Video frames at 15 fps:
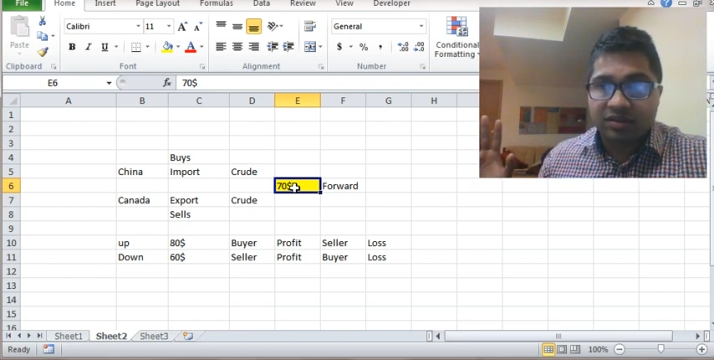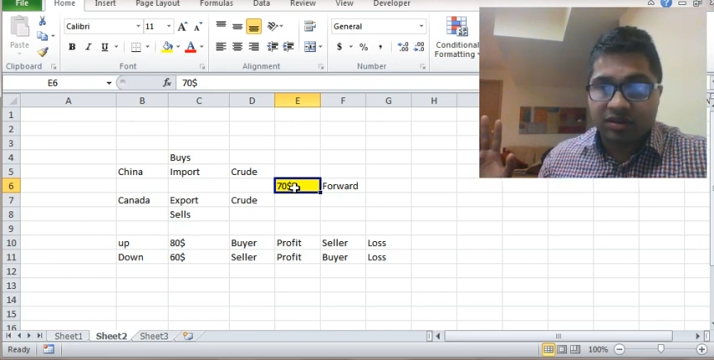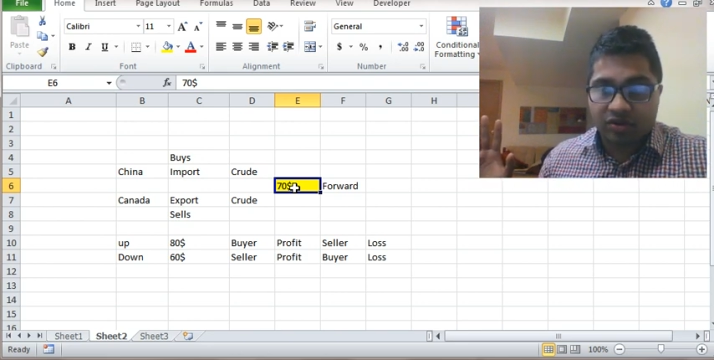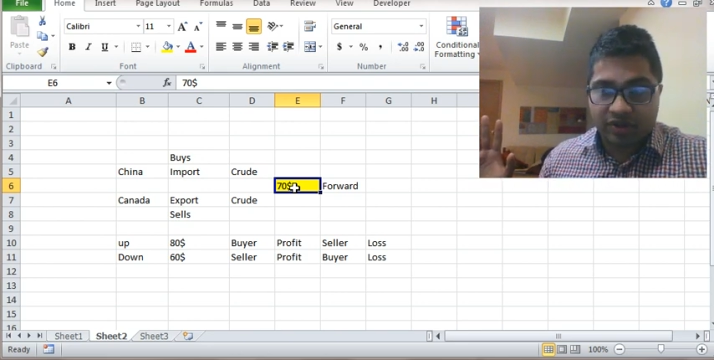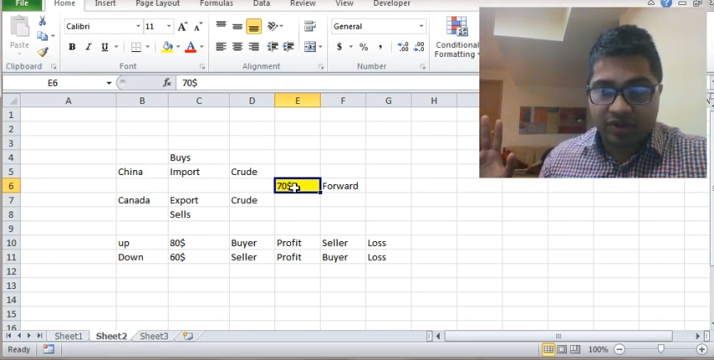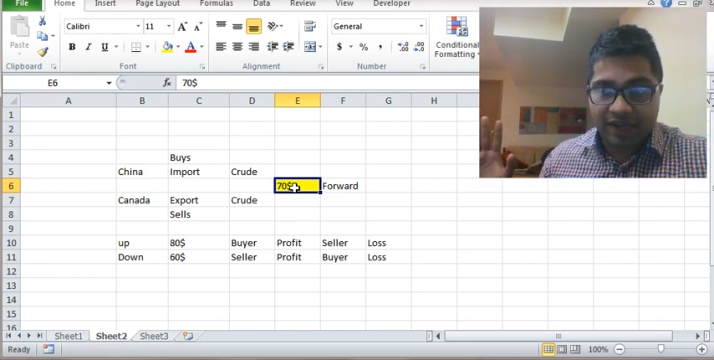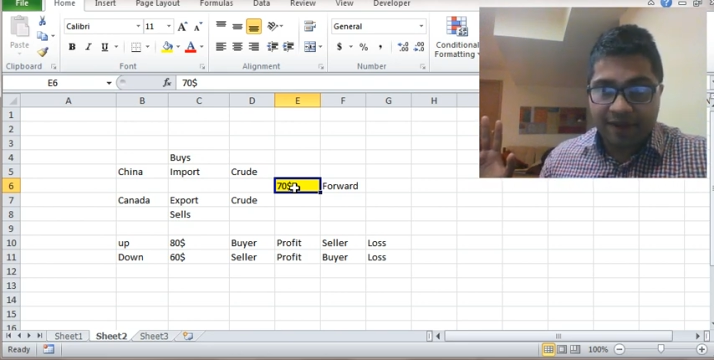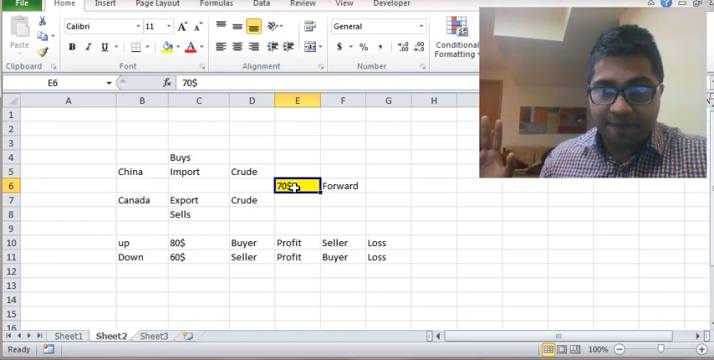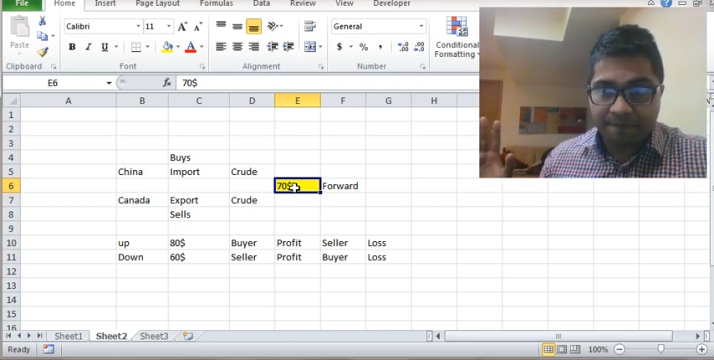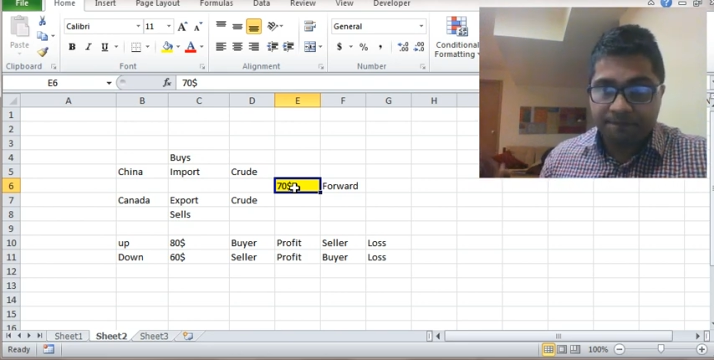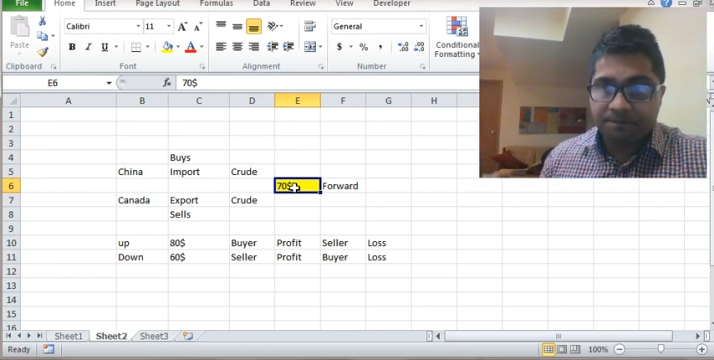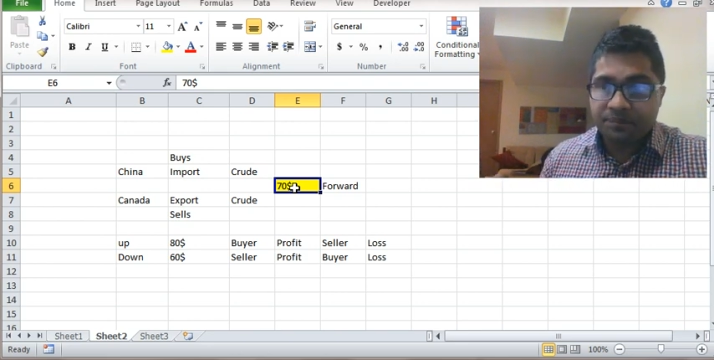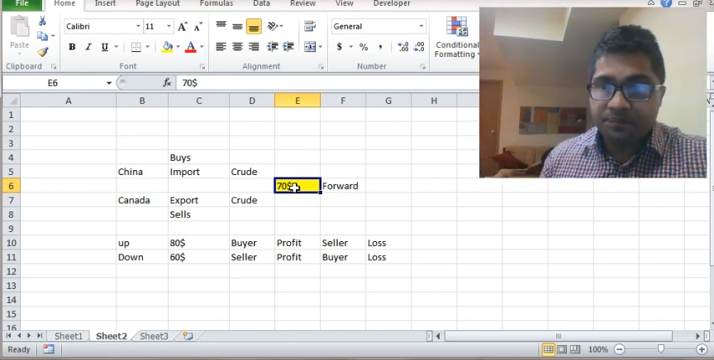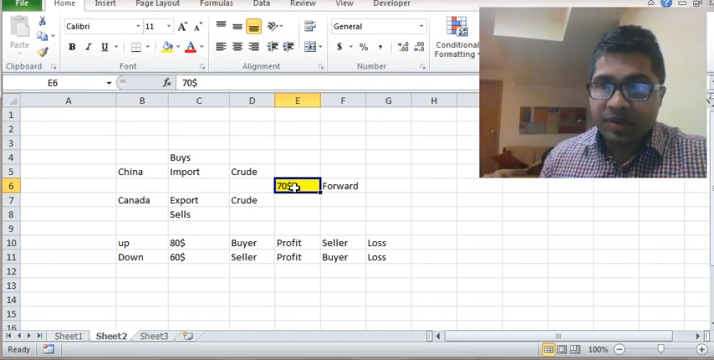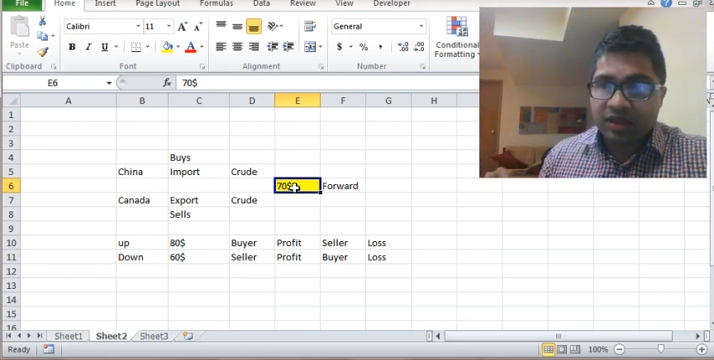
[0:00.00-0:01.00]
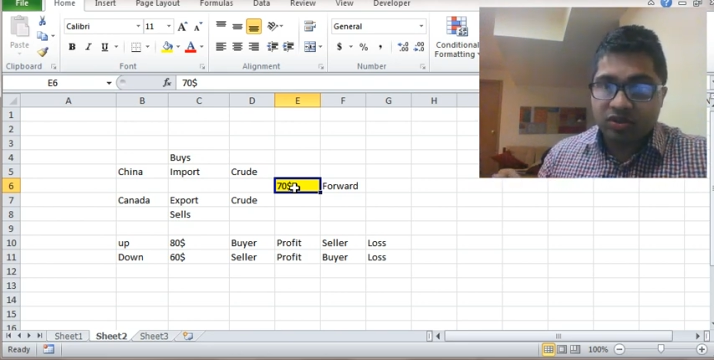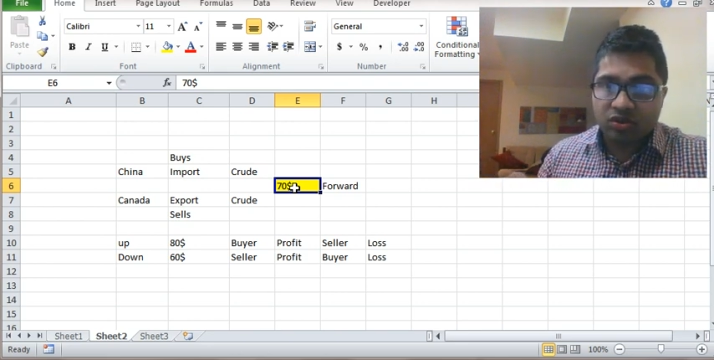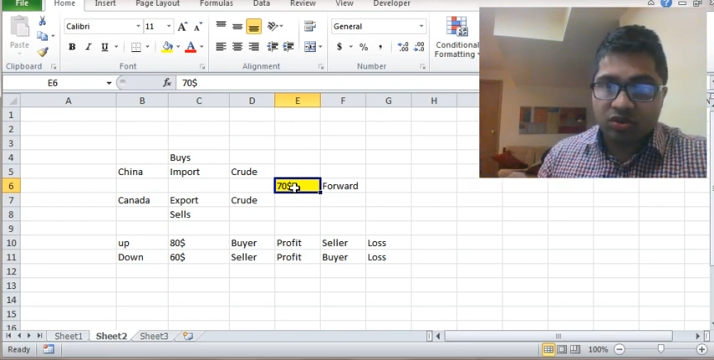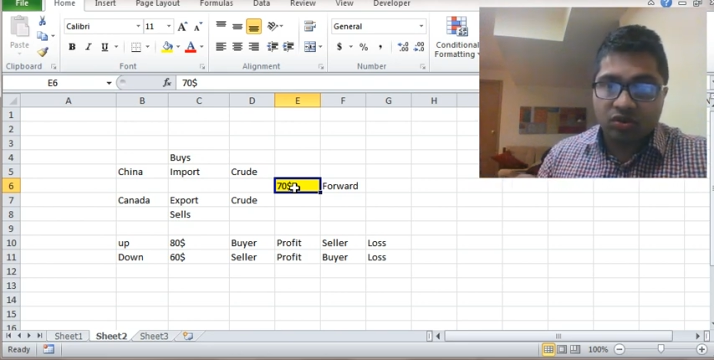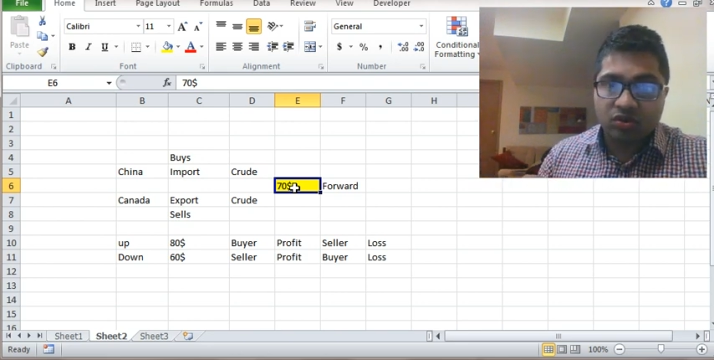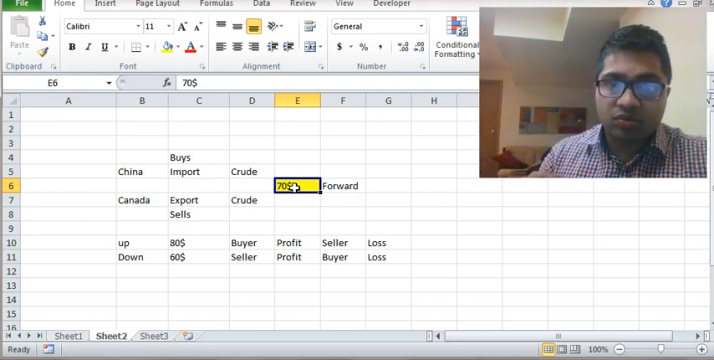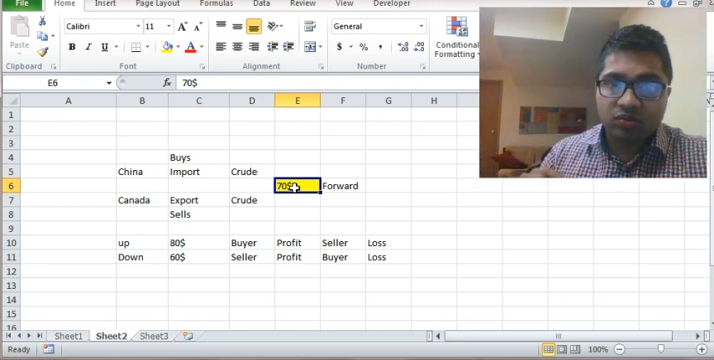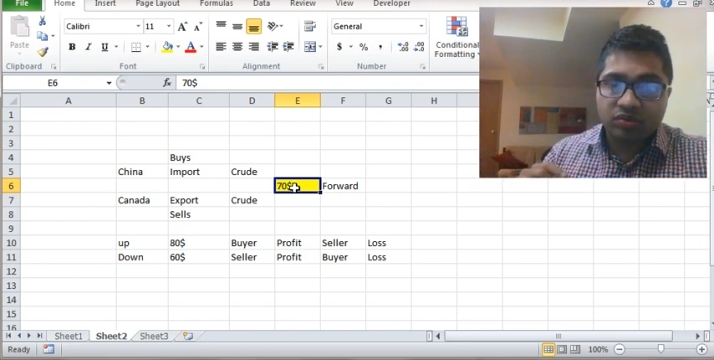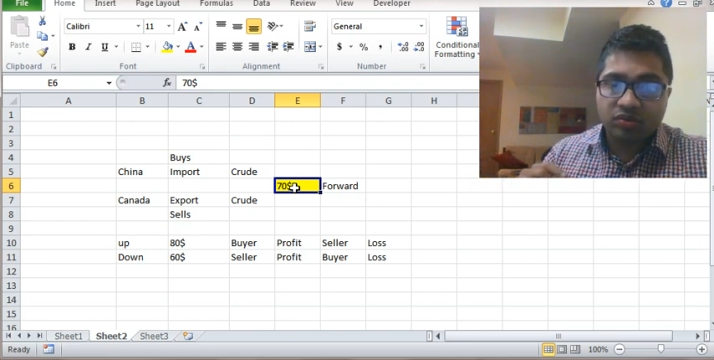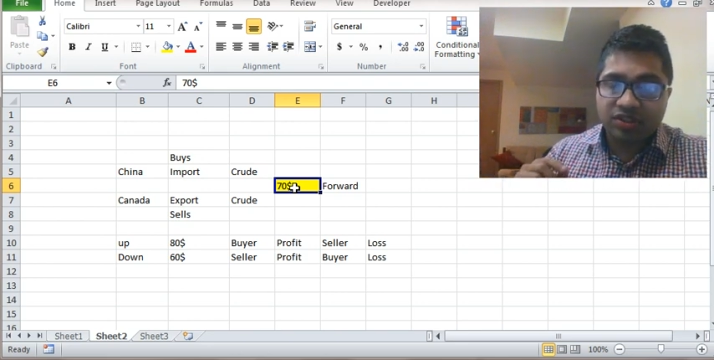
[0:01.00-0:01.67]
Okay, so